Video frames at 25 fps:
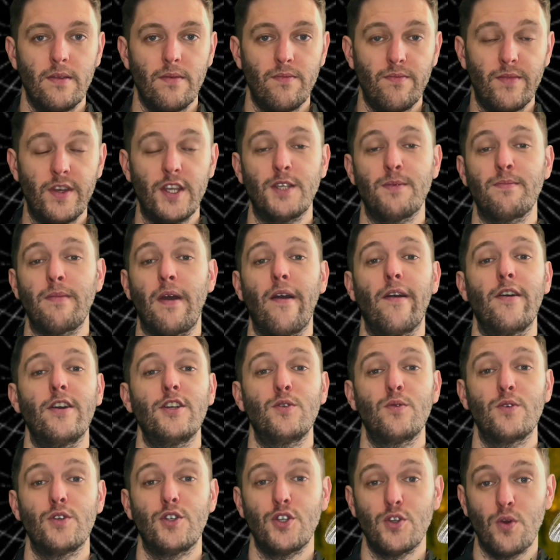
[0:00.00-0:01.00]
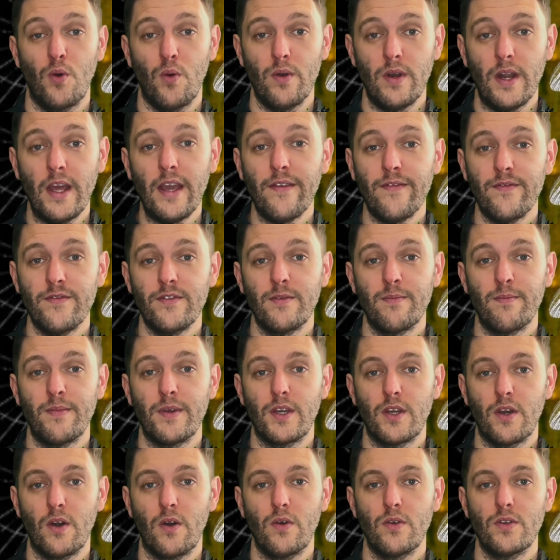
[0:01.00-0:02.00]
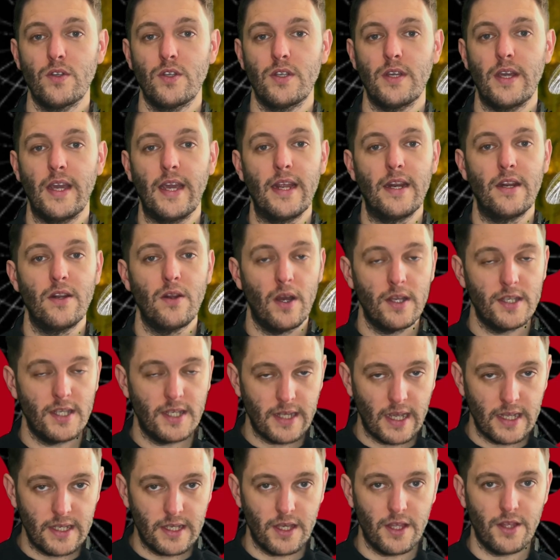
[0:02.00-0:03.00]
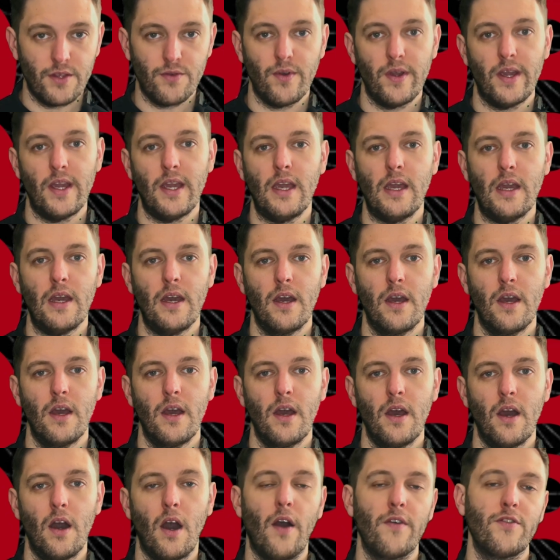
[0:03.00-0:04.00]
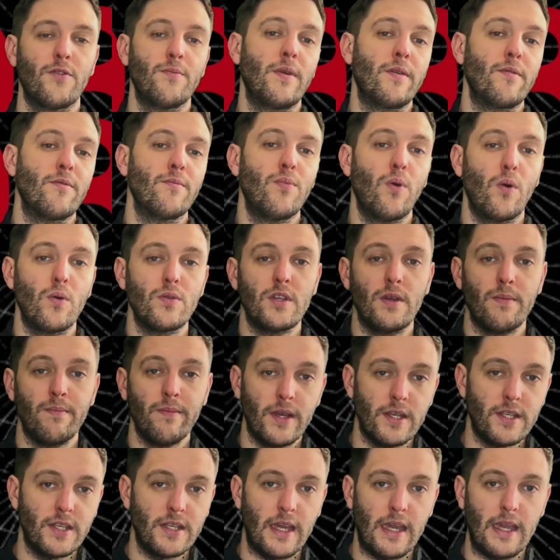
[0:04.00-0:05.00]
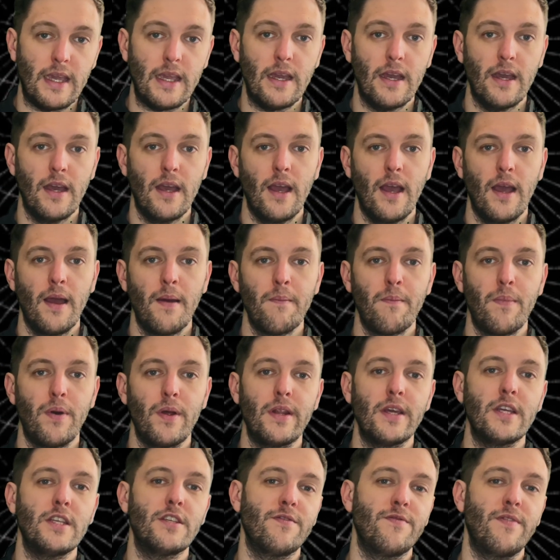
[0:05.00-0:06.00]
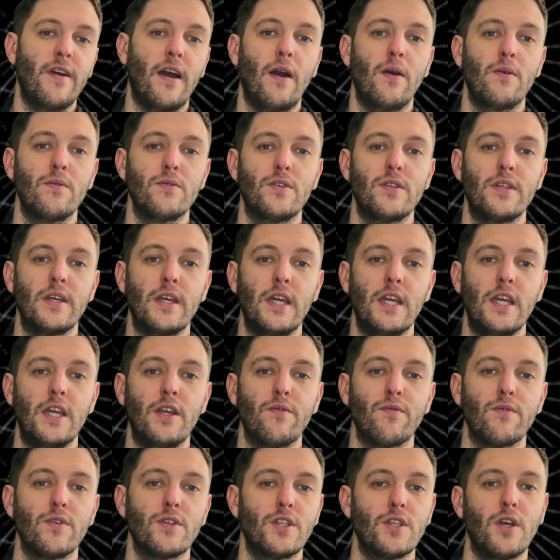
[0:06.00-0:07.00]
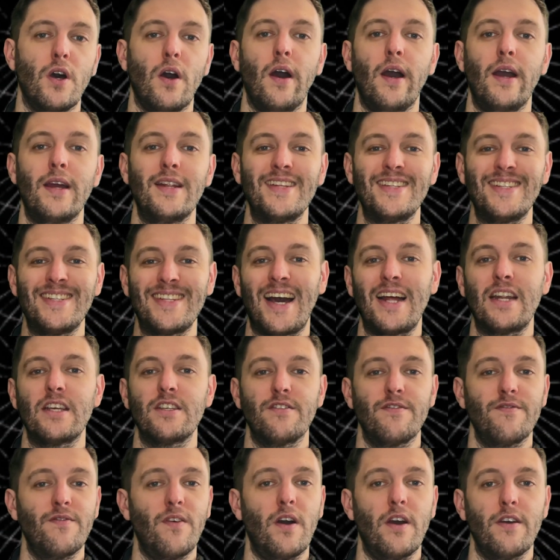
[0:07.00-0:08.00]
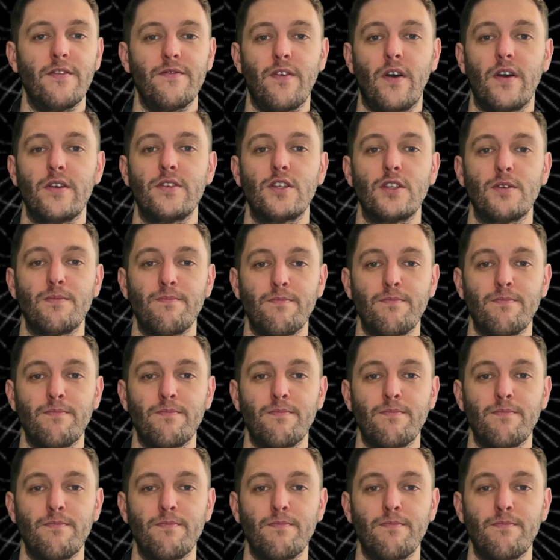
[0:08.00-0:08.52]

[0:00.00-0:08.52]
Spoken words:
This marriage was short-lived because in 1983, after being reported missing, police found the retired Dallas firefighter's